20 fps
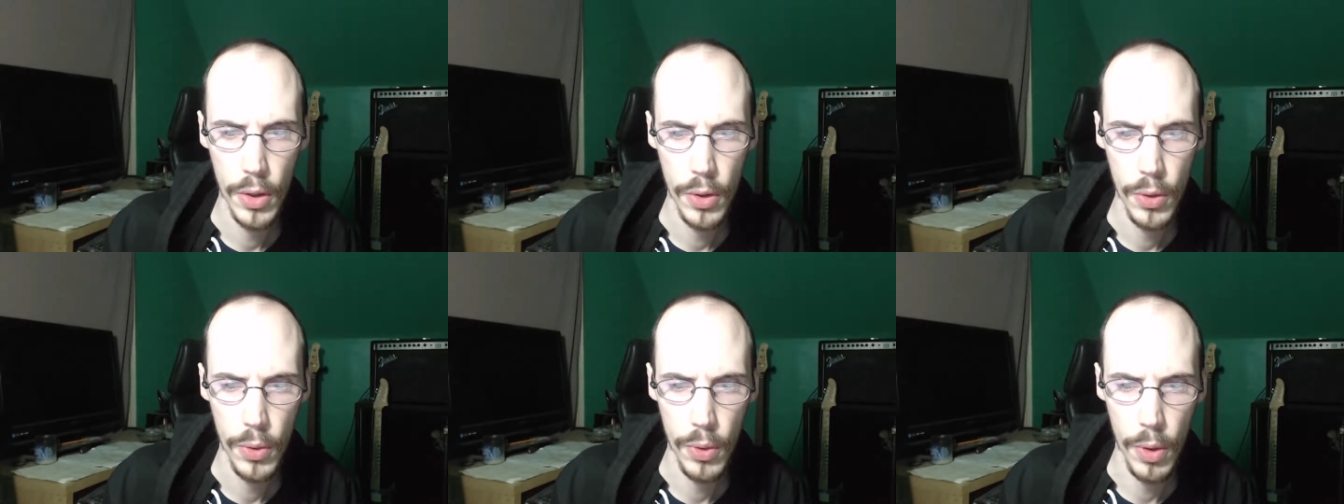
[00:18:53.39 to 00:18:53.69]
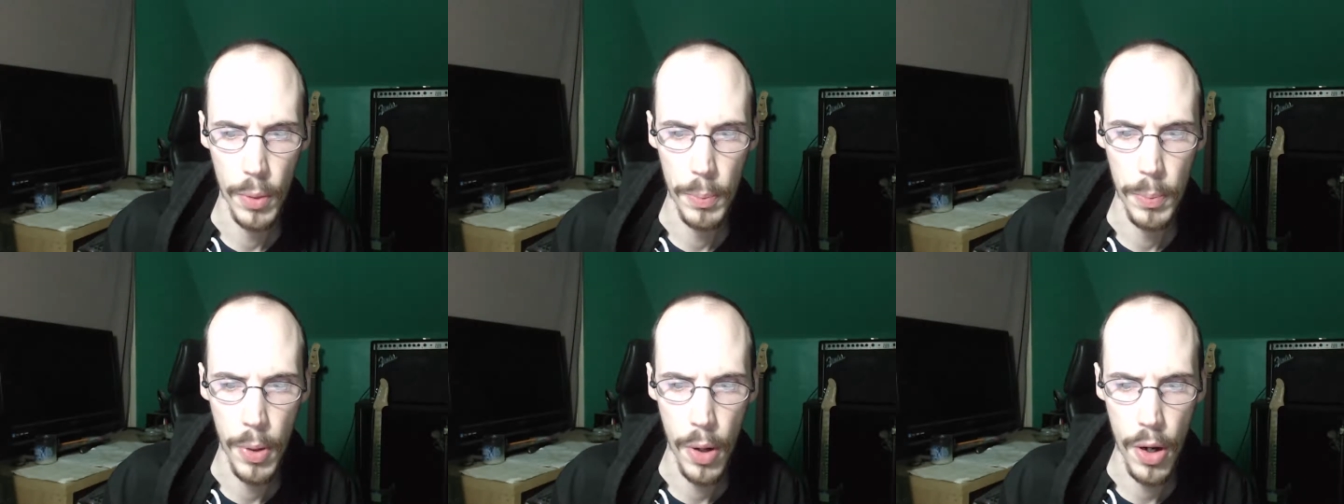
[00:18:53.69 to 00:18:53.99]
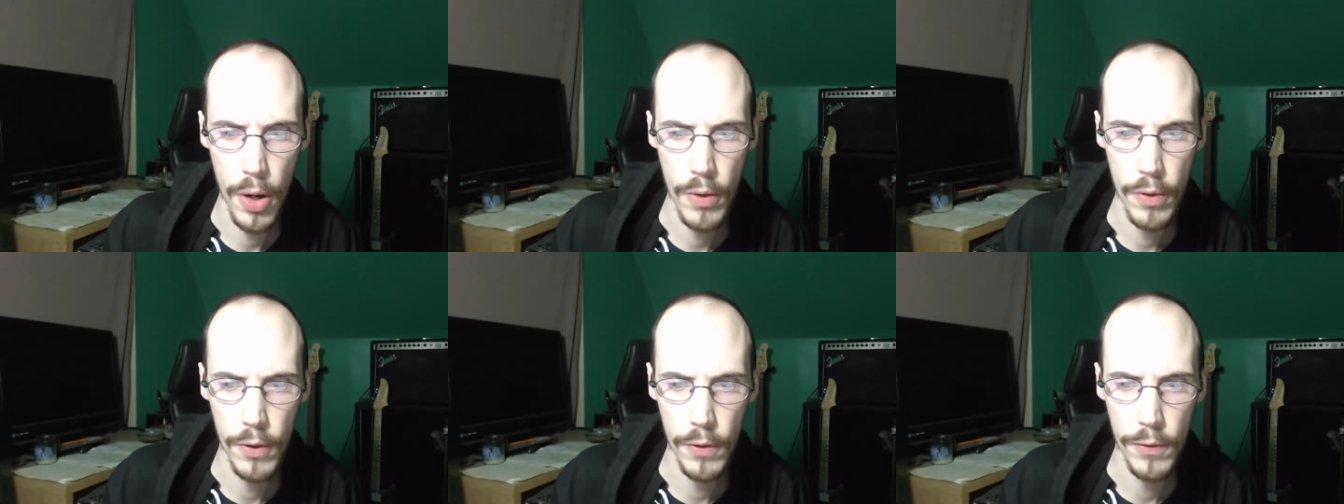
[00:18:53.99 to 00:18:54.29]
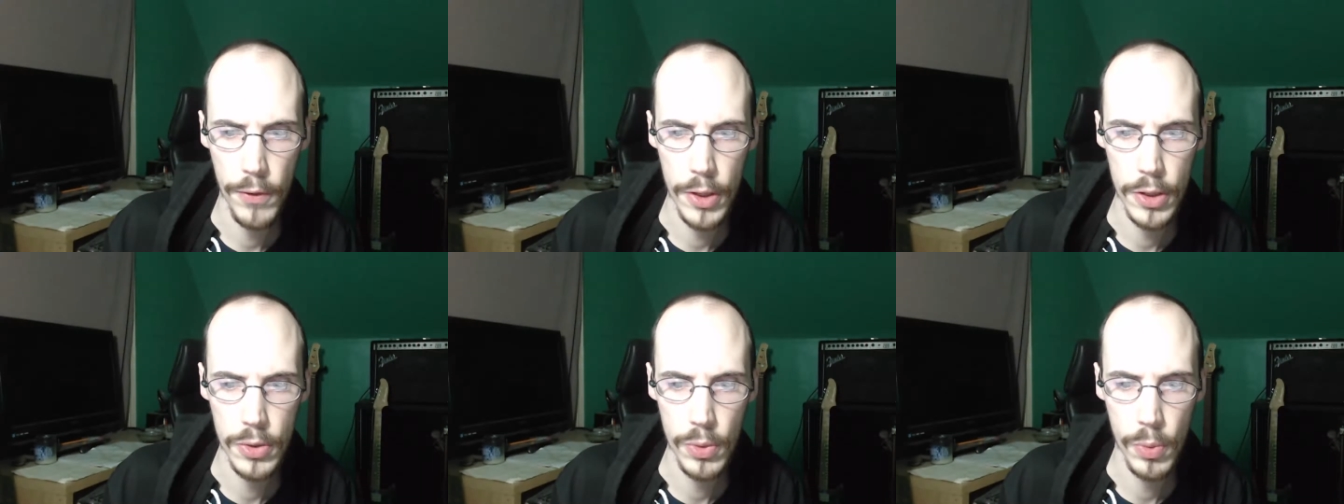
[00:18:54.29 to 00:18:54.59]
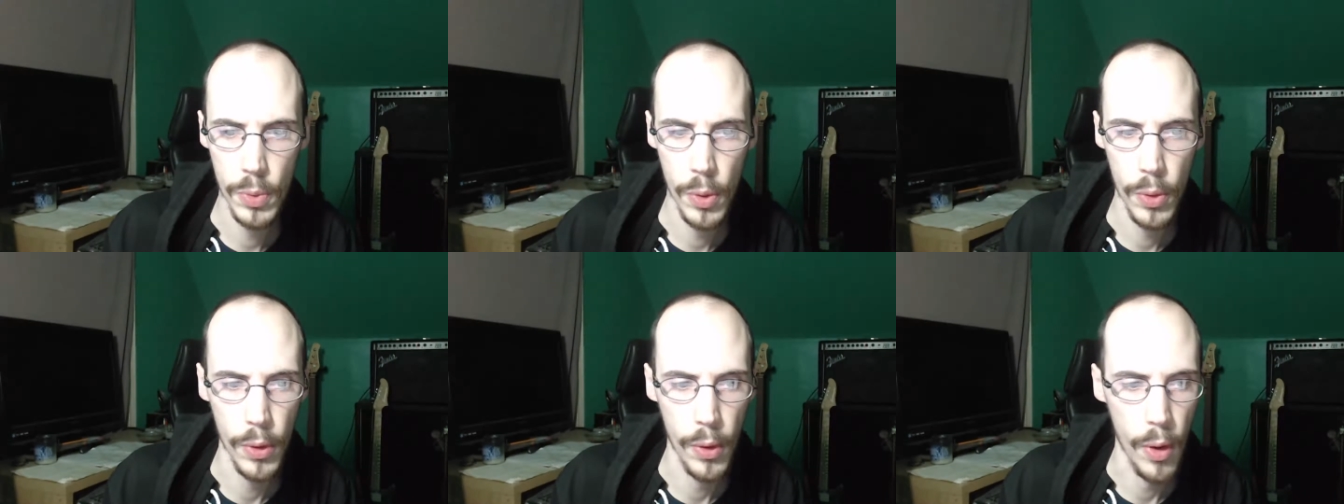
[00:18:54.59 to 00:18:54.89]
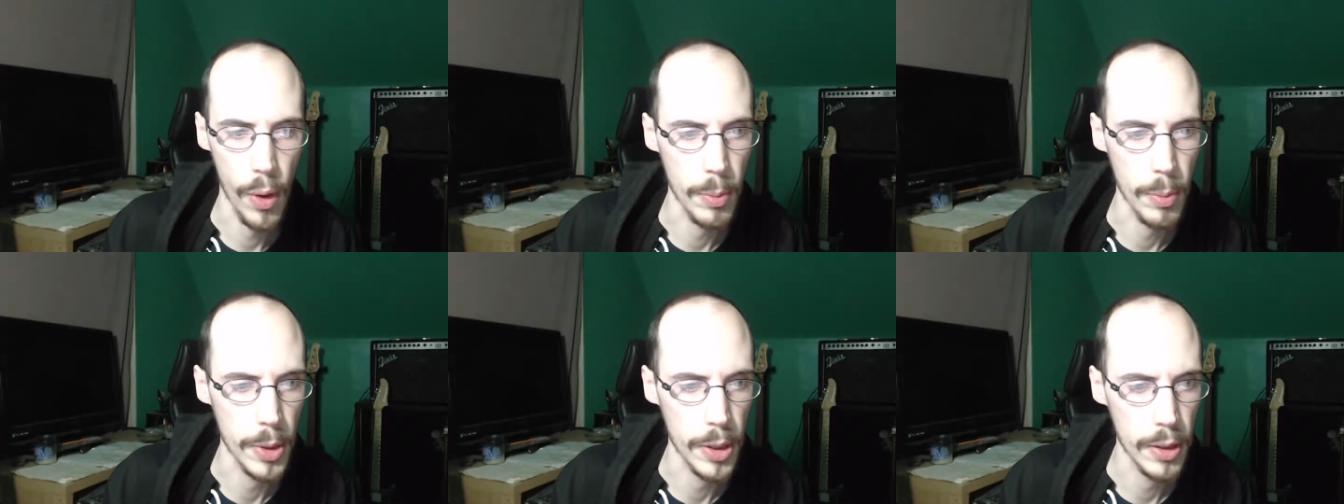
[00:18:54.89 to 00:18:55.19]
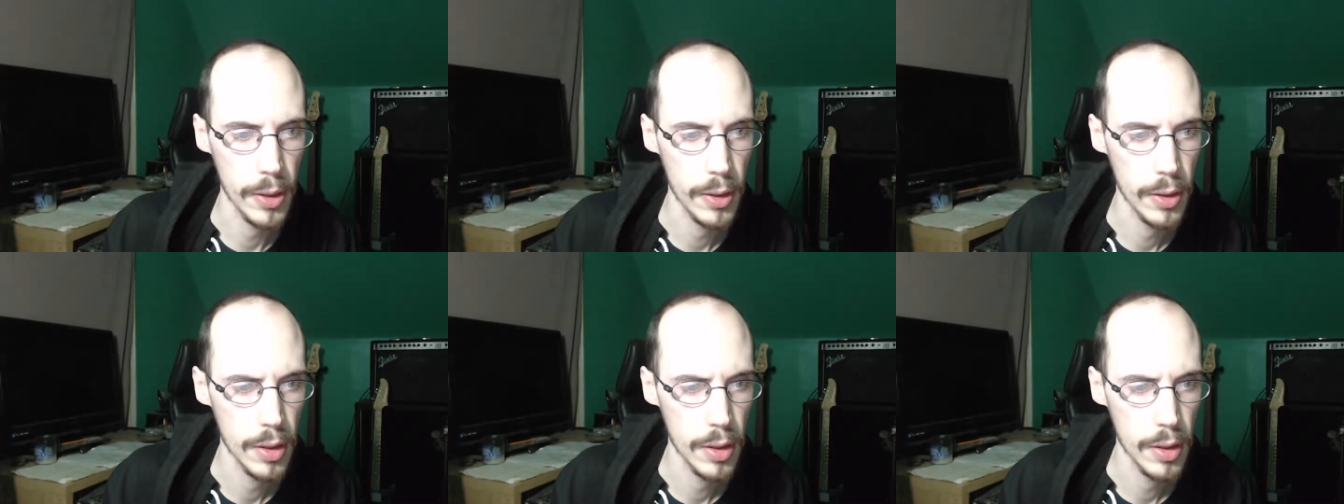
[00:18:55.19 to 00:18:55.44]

who are part of the official royal army.